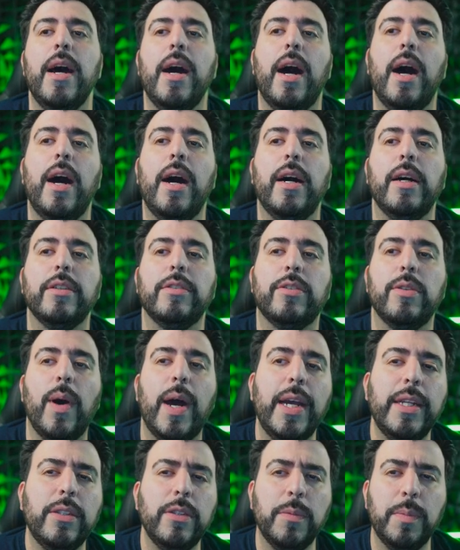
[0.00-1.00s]
Uh, so
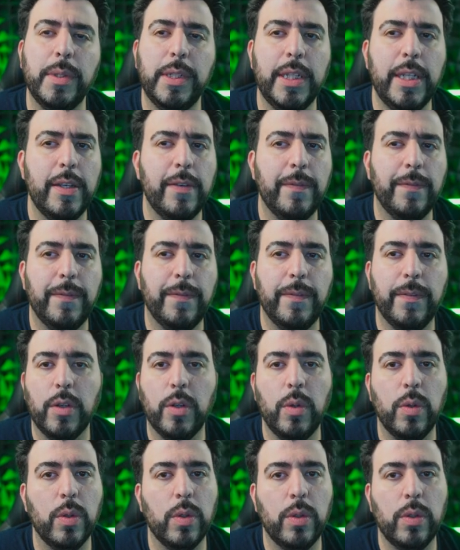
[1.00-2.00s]
I do believe
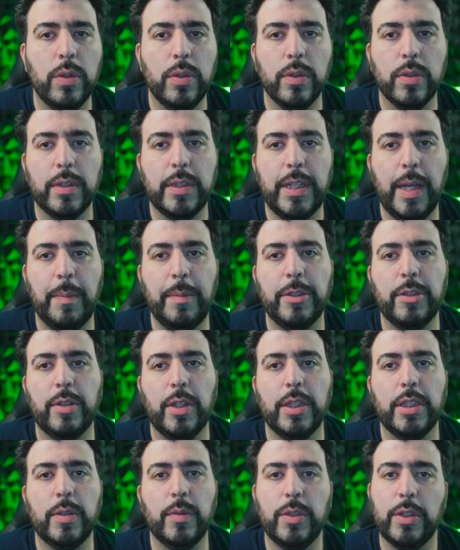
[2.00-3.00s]
Google's
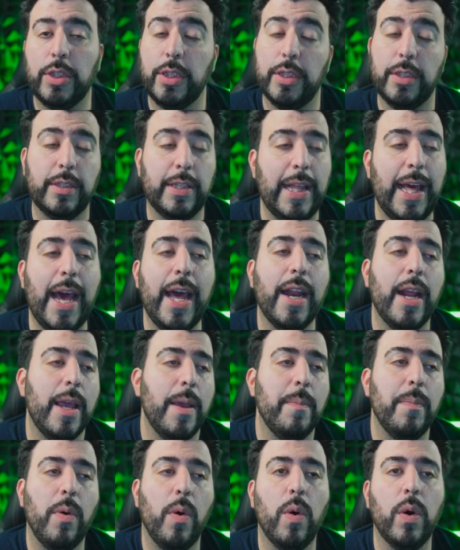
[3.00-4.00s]
demonstration was just that a
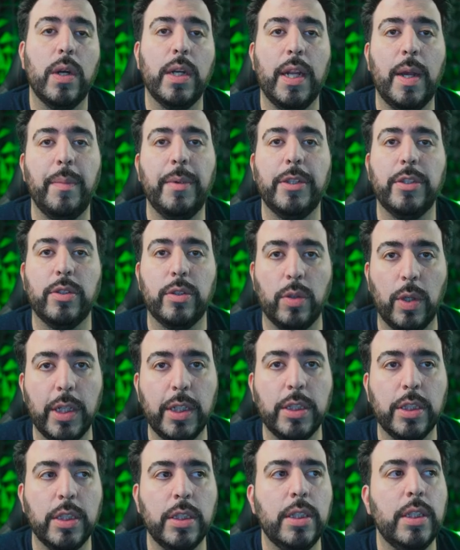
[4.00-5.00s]
poor
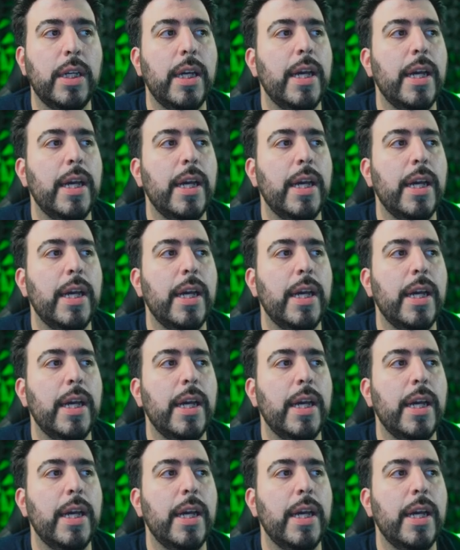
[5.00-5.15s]
demonstration.